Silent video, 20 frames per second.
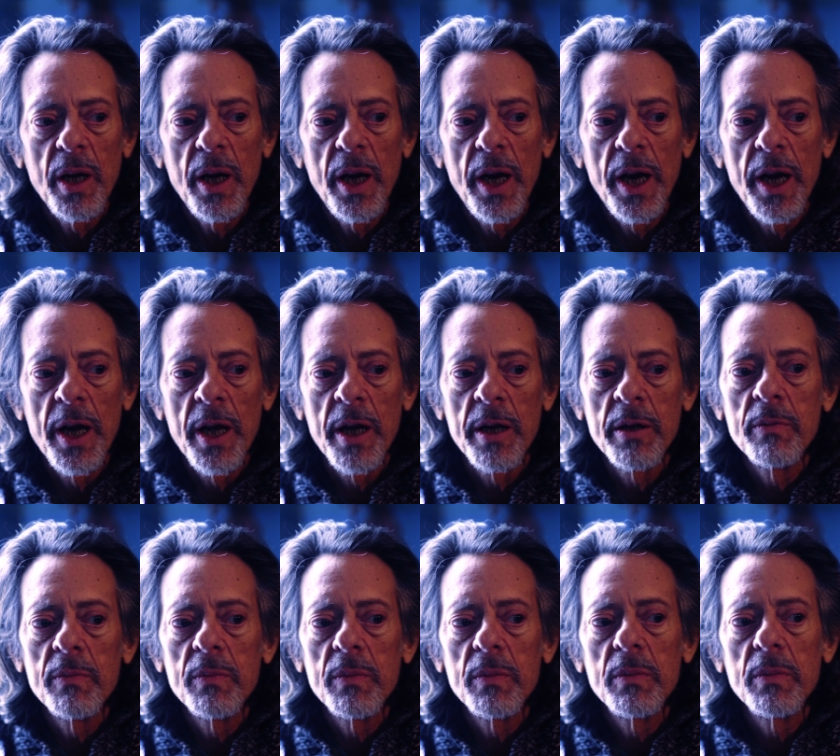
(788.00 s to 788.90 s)

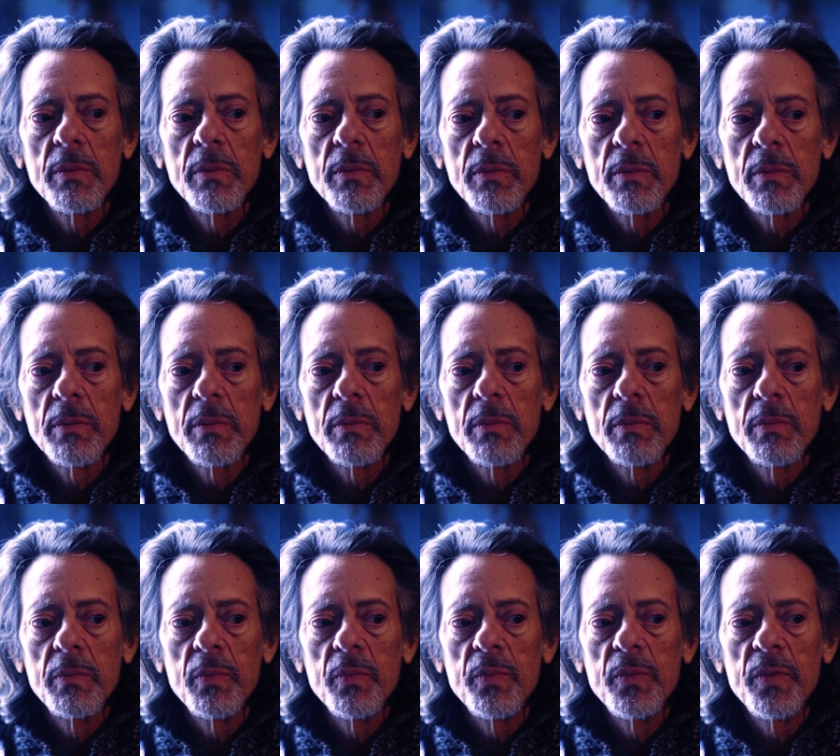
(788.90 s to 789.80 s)
And
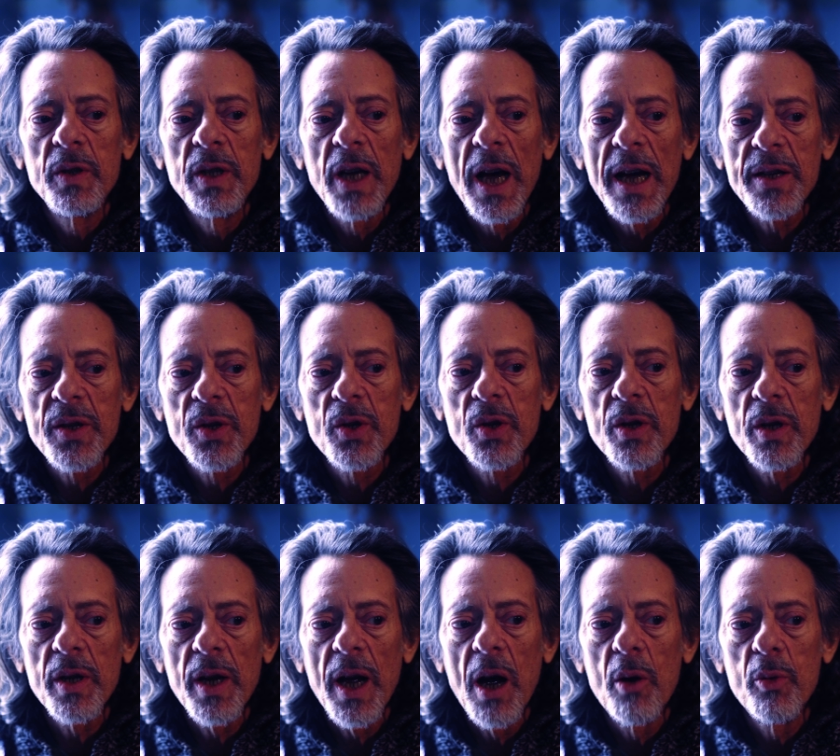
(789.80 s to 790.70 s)
that's
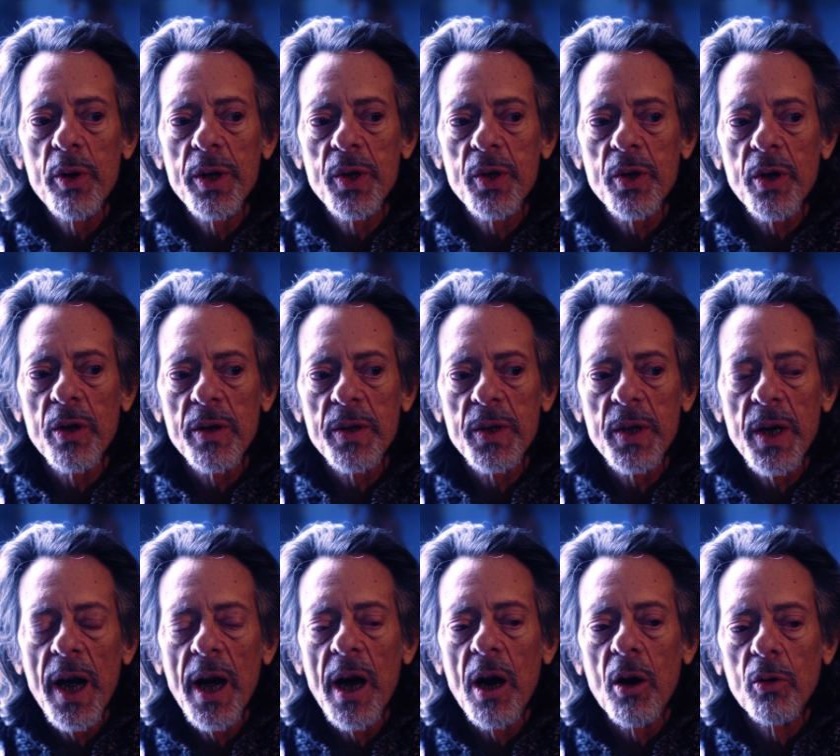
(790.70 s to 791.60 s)
how he starts
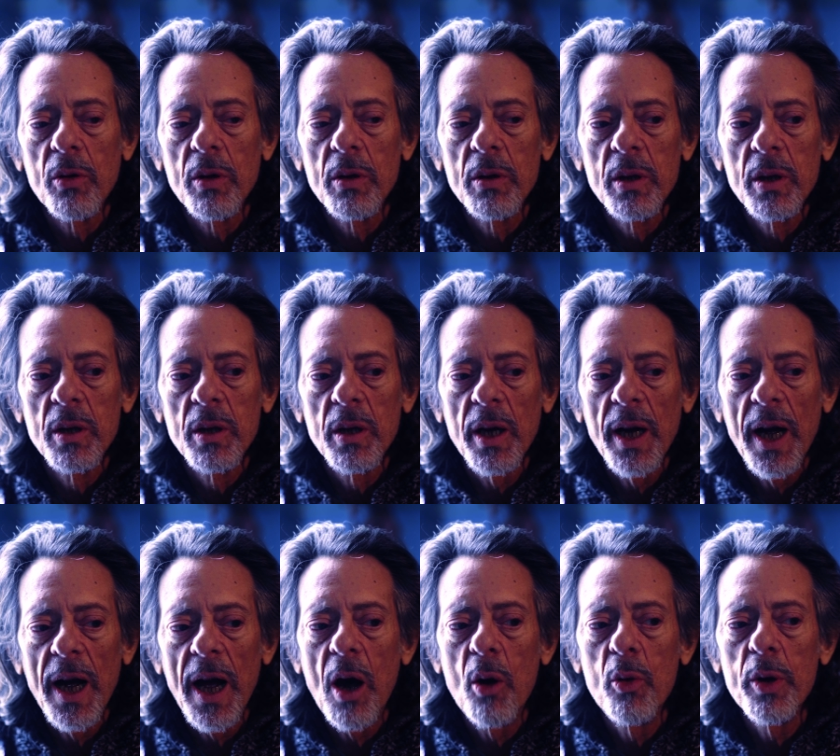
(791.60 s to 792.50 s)
out.
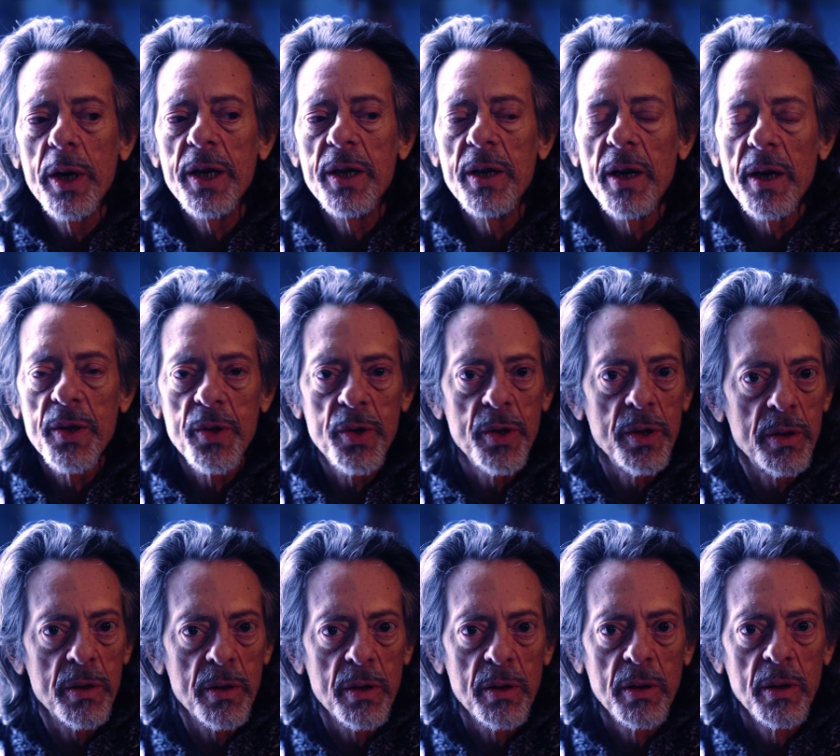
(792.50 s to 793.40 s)
How he does
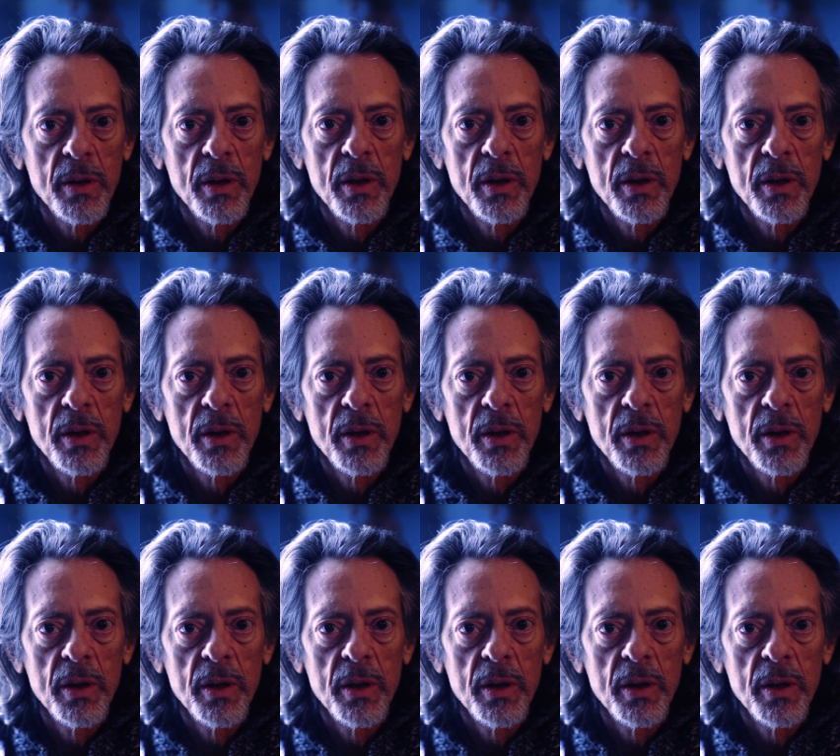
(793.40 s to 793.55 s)
it?